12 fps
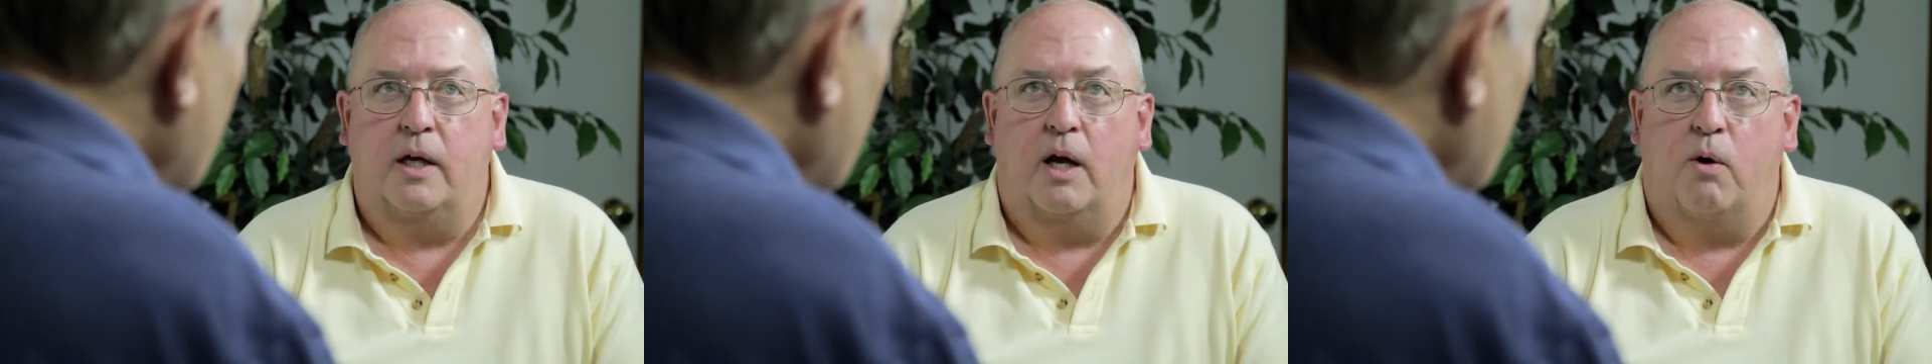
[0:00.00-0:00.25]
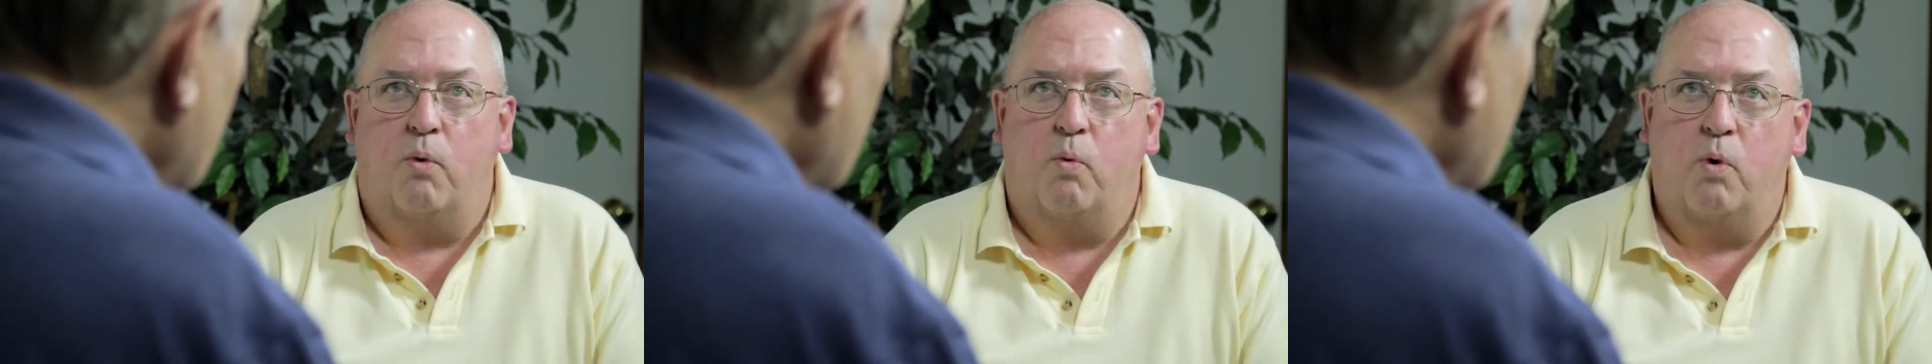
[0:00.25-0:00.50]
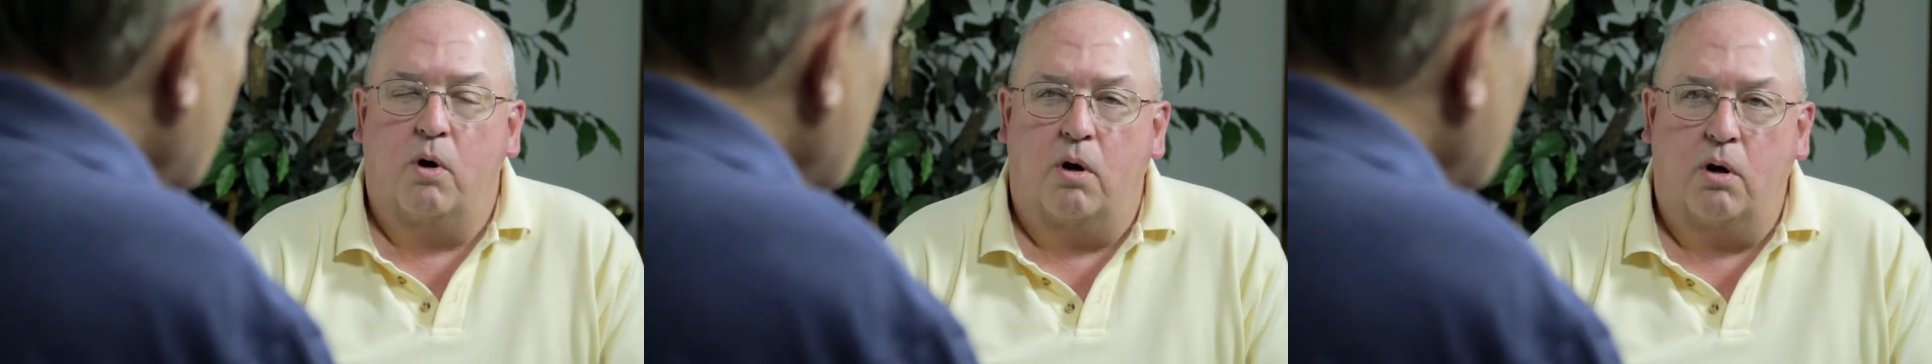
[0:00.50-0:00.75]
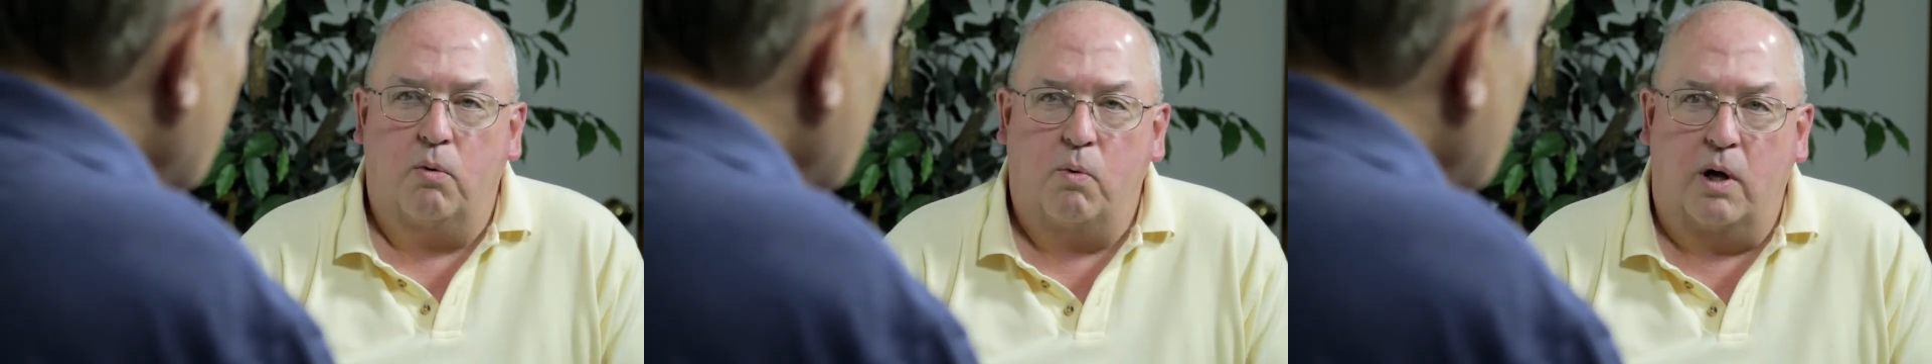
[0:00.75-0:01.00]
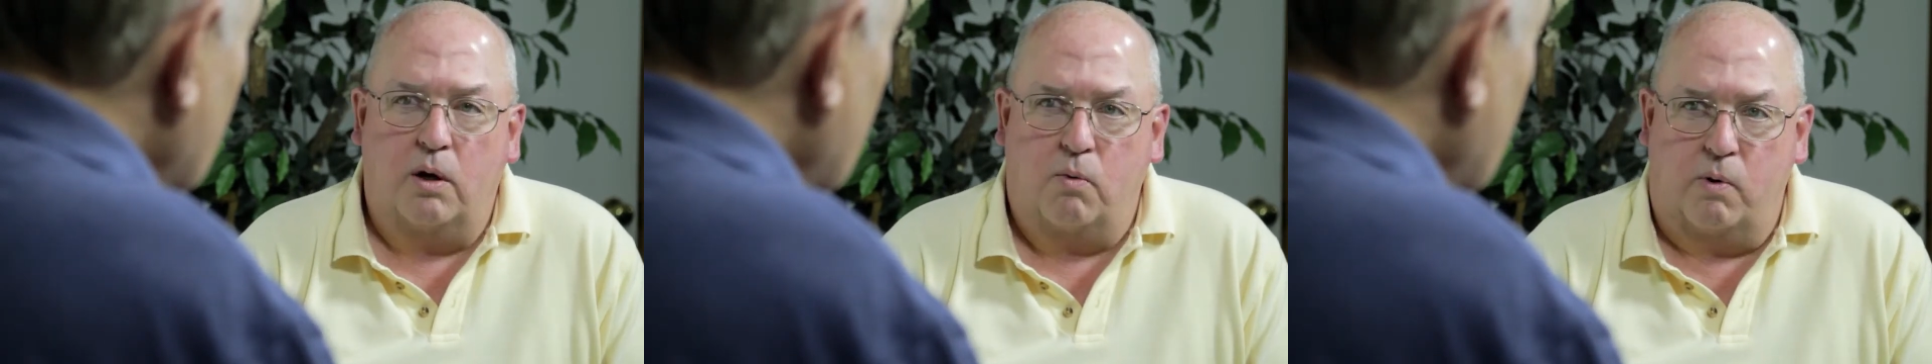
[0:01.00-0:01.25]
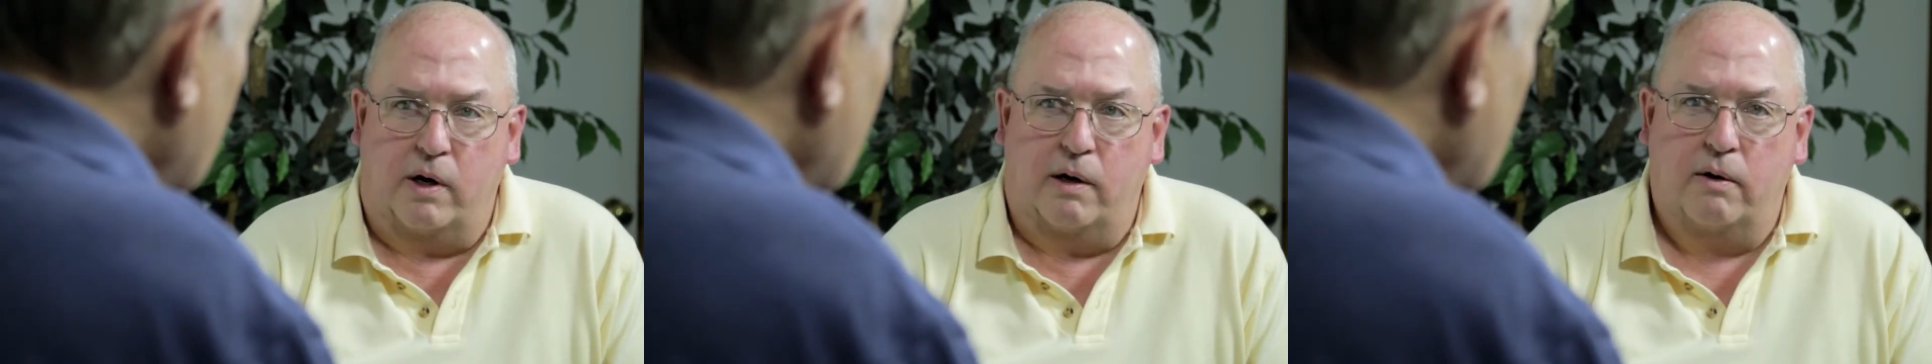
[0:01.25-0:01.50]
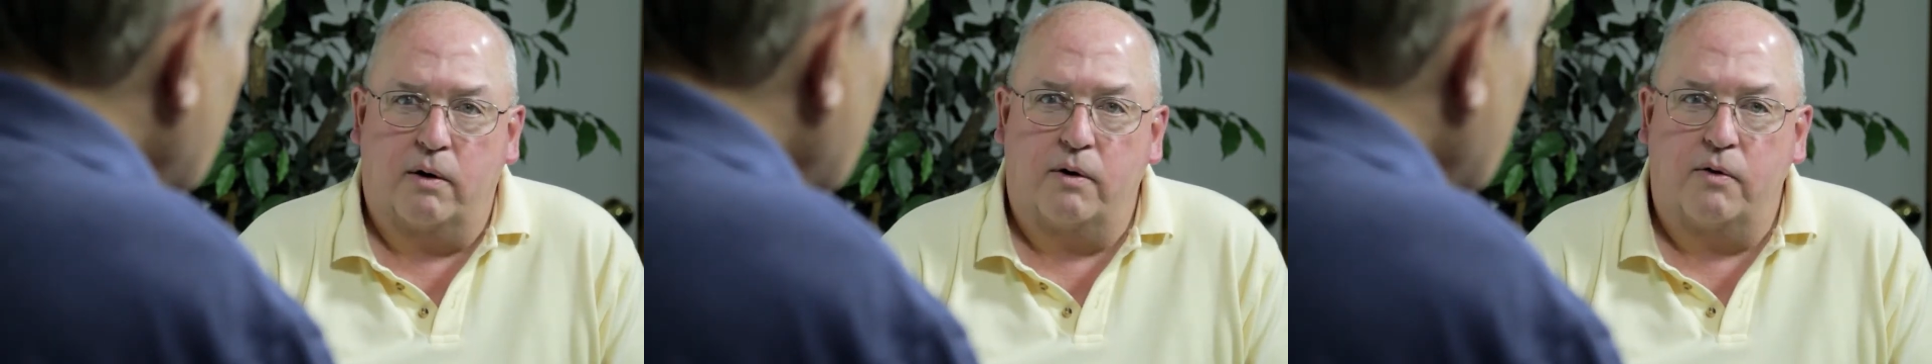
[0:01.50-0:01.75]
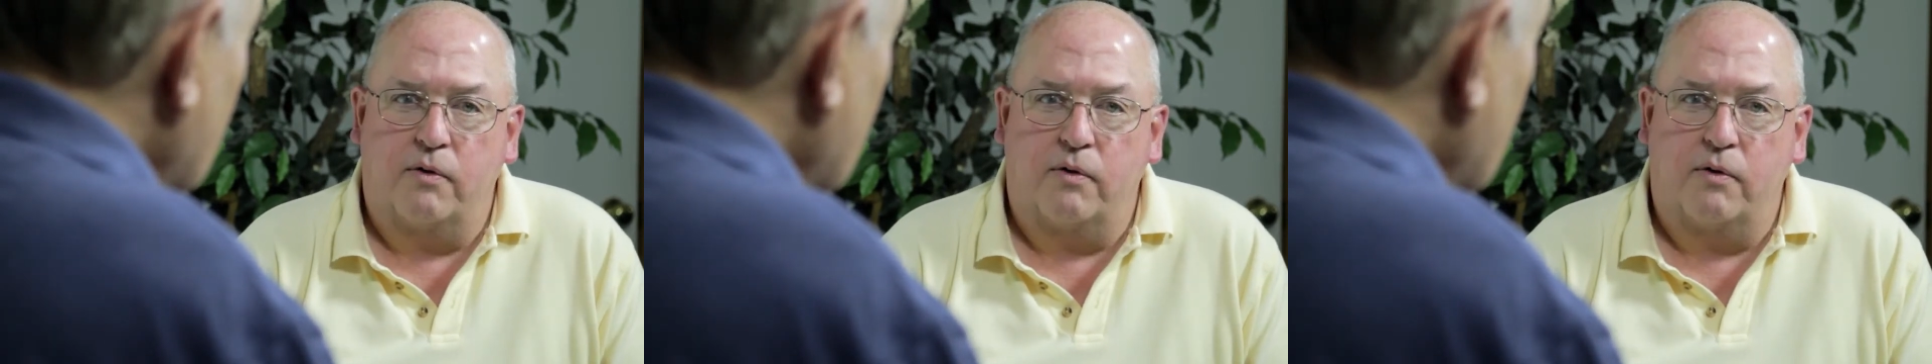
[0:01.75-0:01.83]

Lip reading: Now, we're all well aware